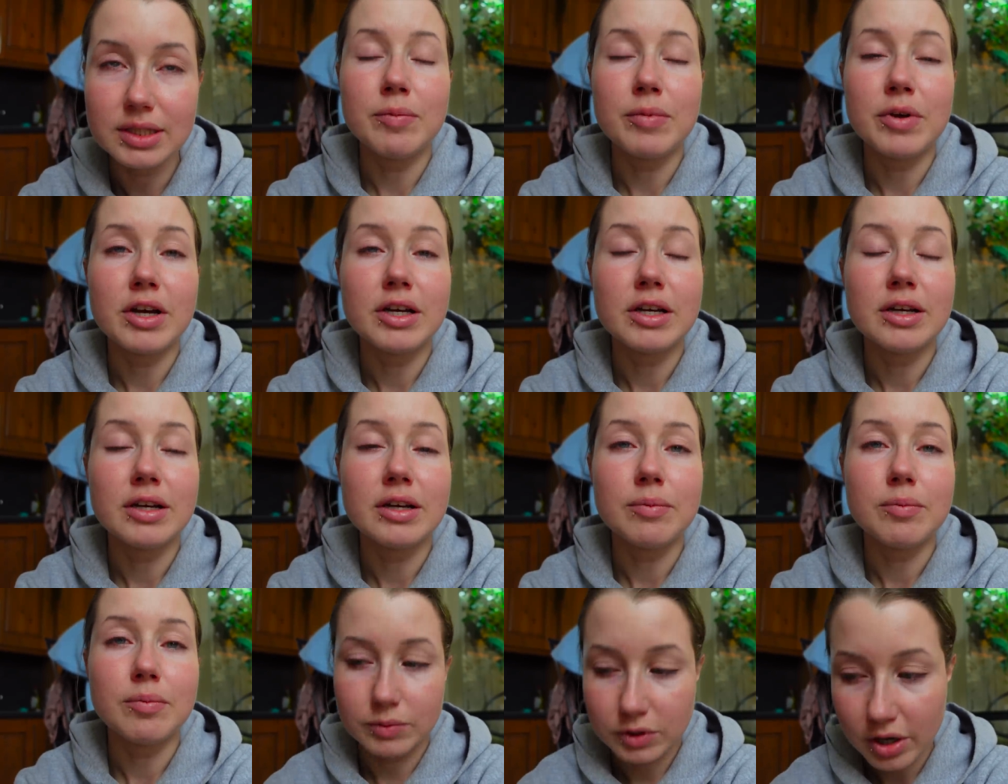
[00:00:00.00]
I'm
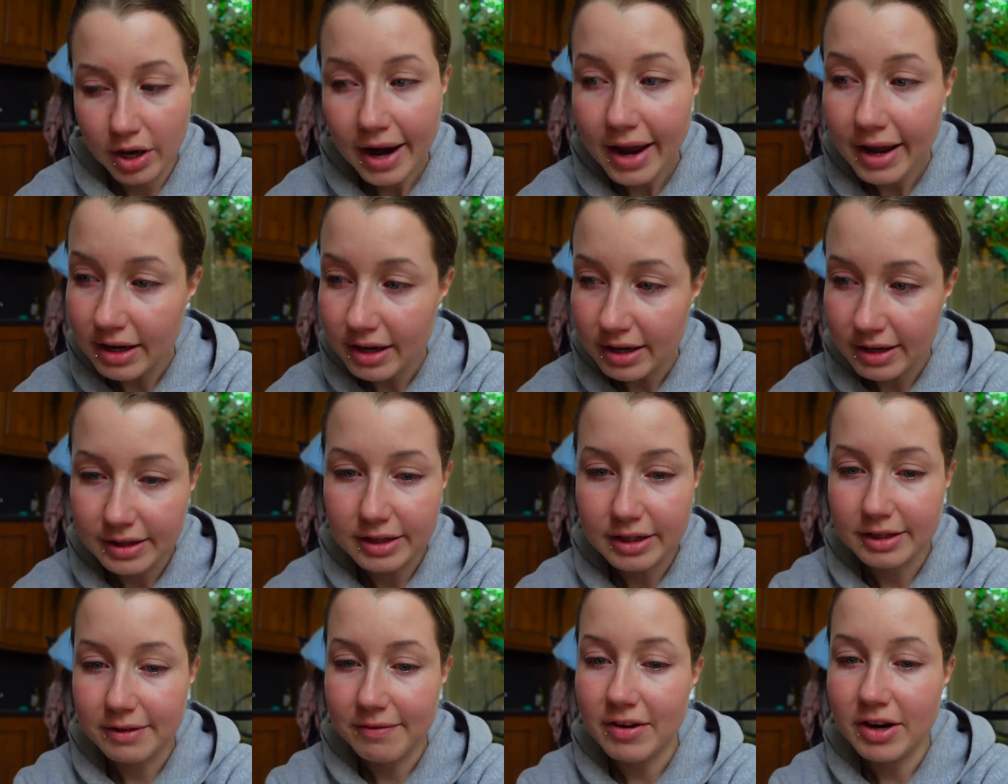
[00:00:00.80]
gonna start editing
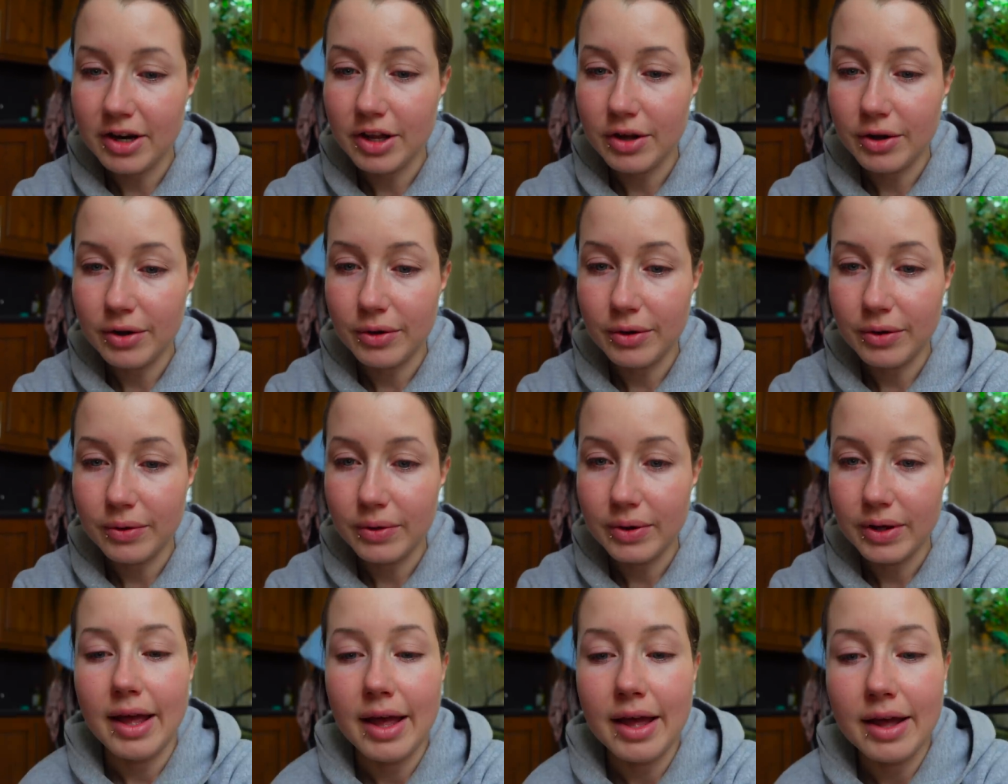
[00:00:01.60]
this
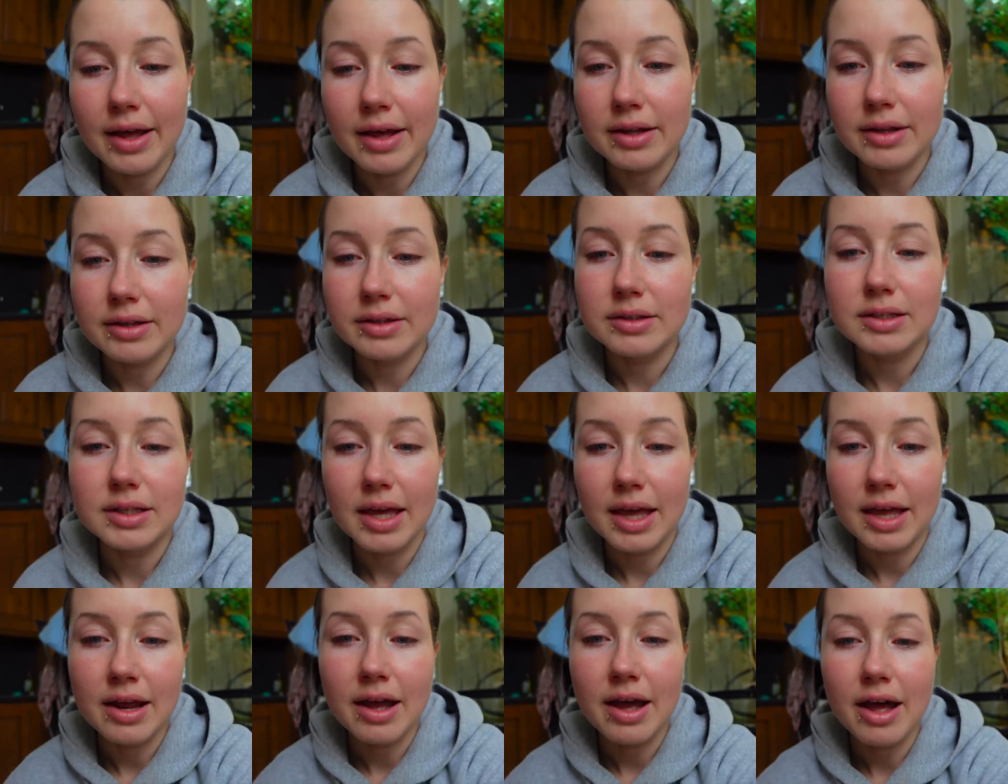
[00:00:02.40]
video and
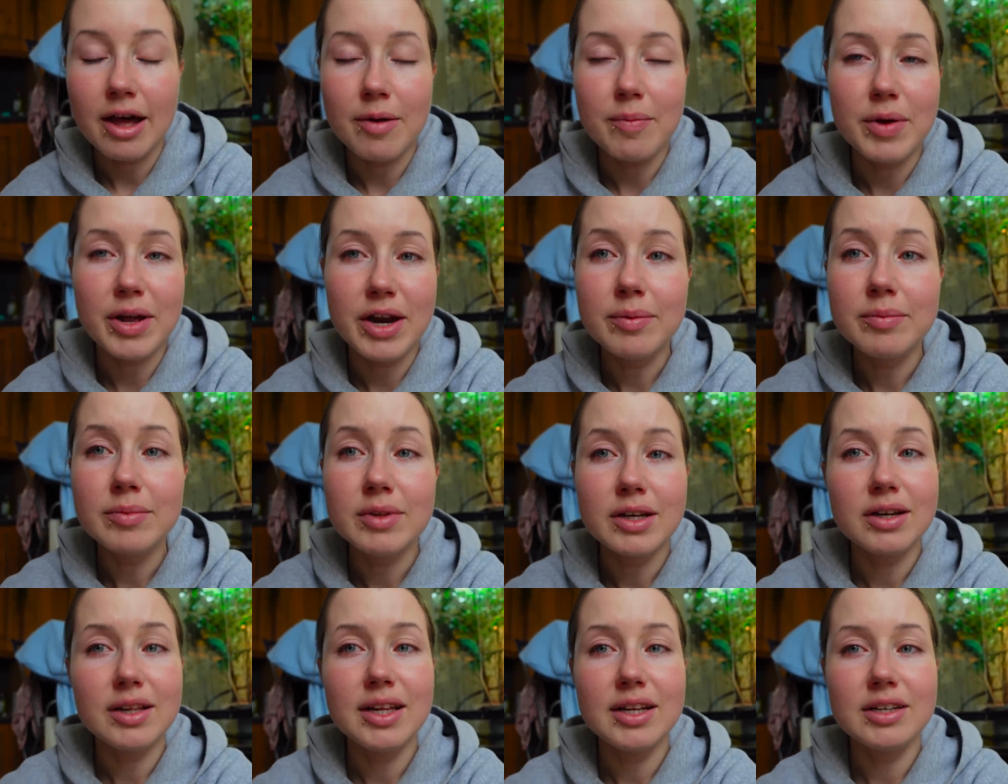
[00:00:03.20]
get it up. And I'm
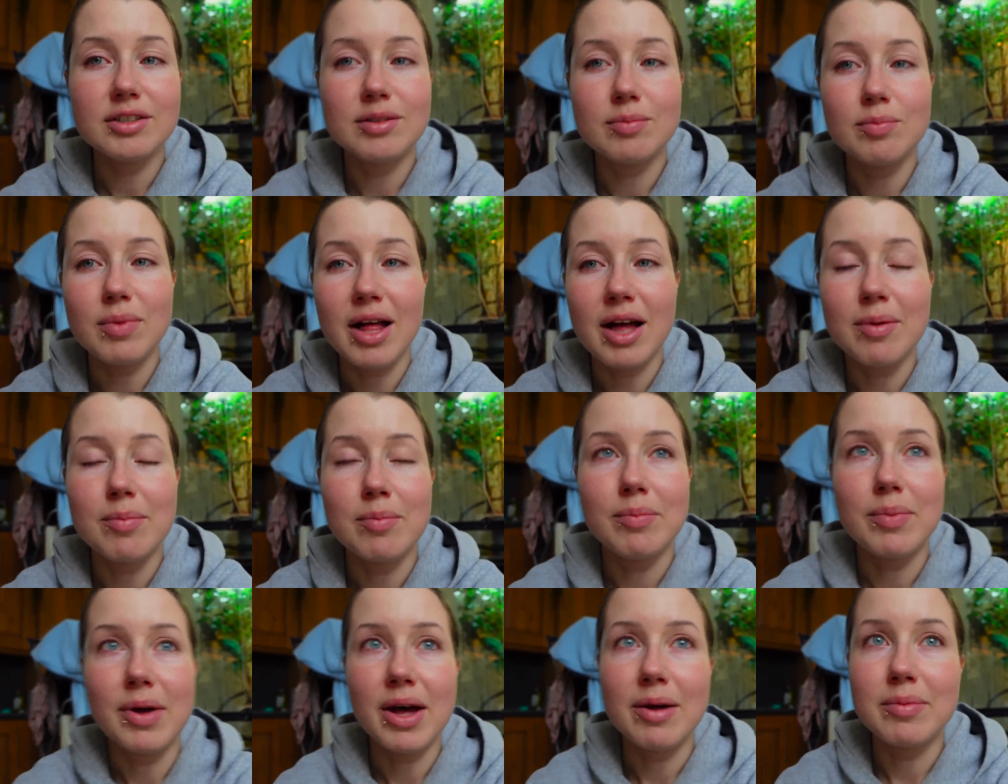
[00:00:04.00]
literally just blab
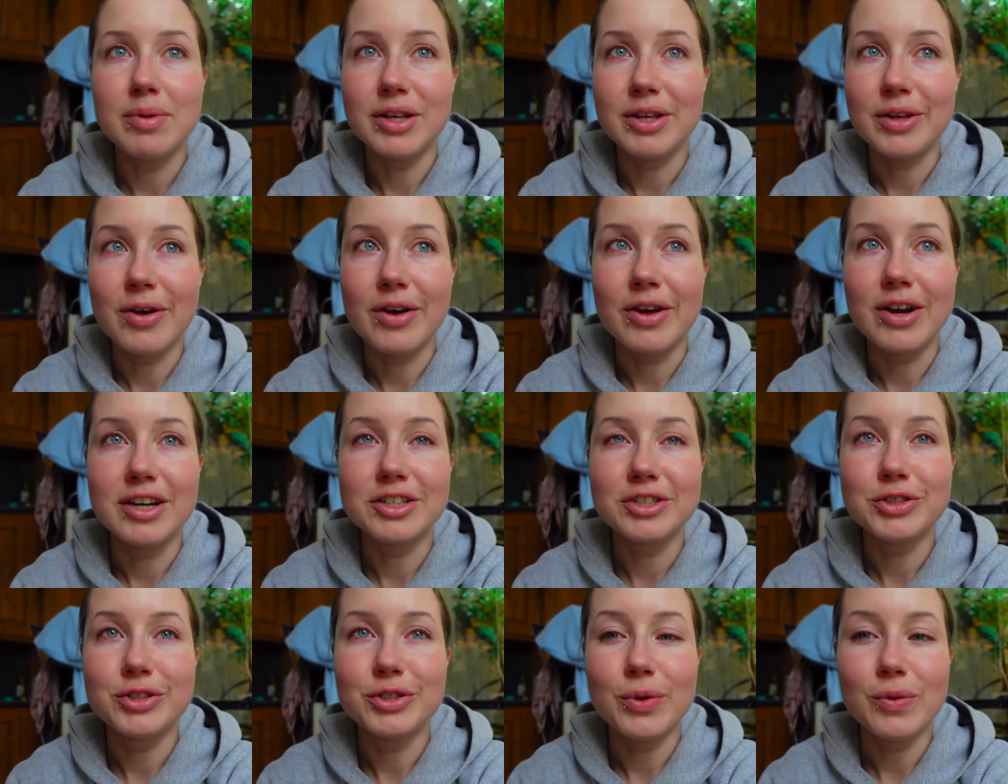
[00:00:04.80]
babbling on. I
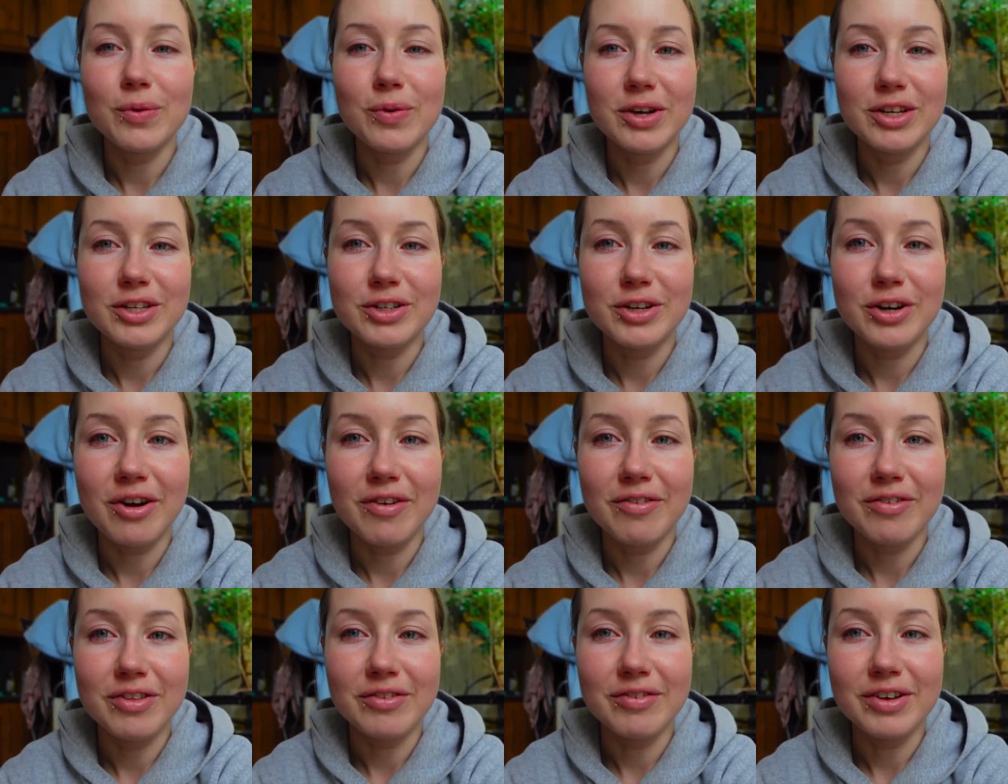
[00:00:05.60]
just don't wanna turn
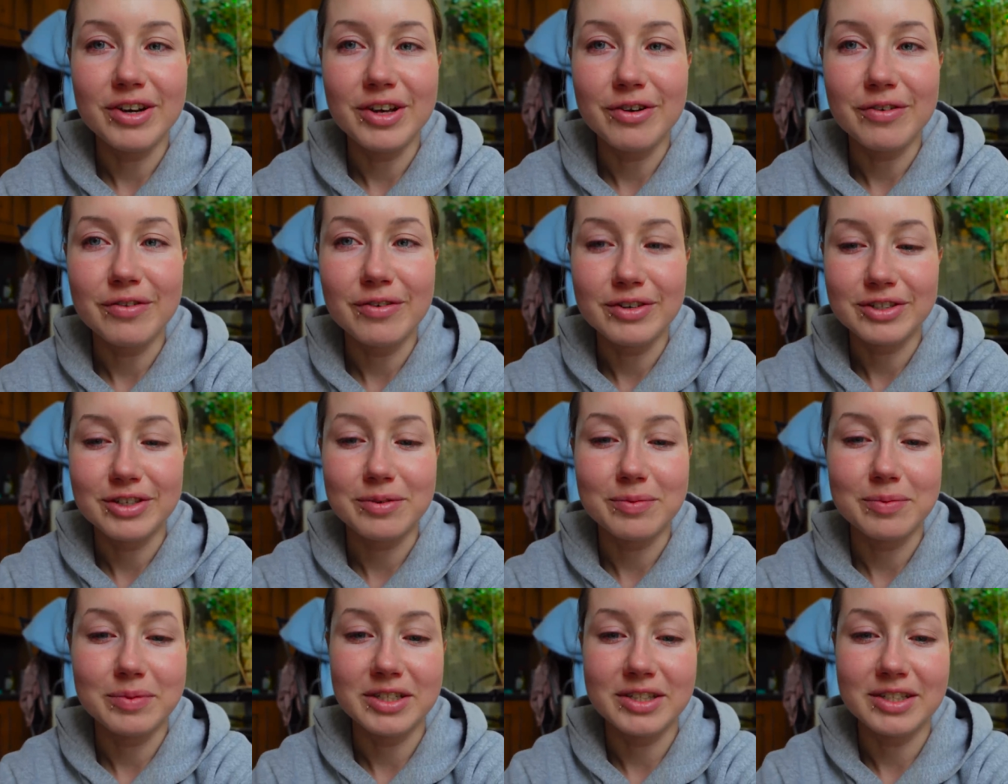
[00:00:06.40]
off the video for
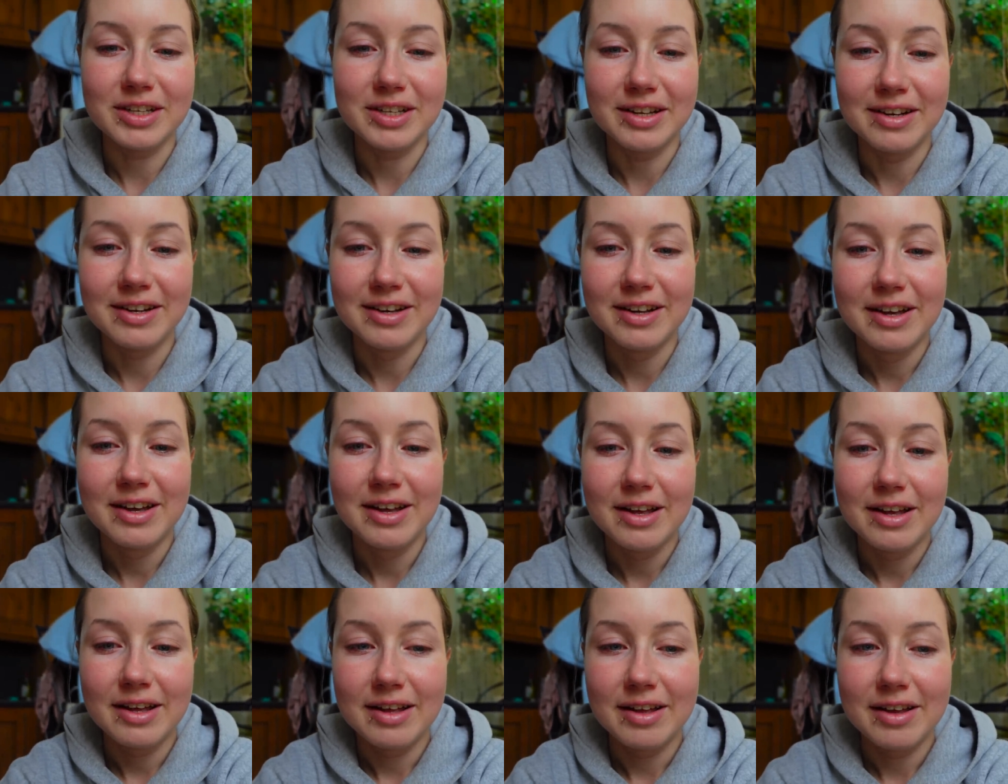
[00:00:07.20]
some reason.
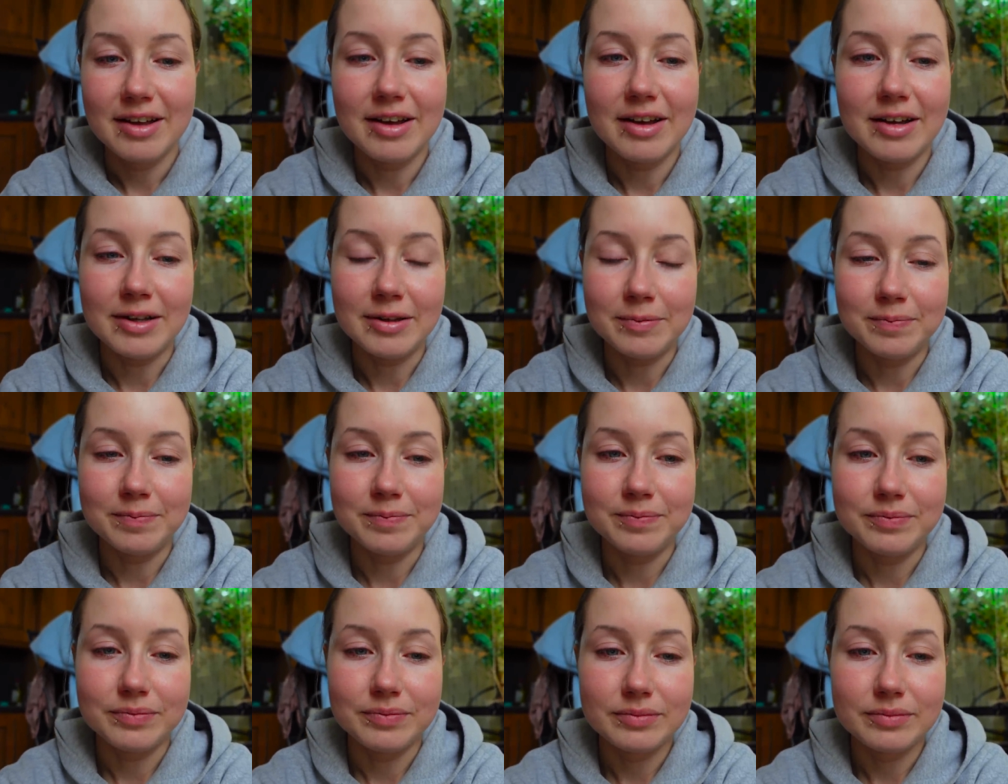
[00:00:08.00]
Um,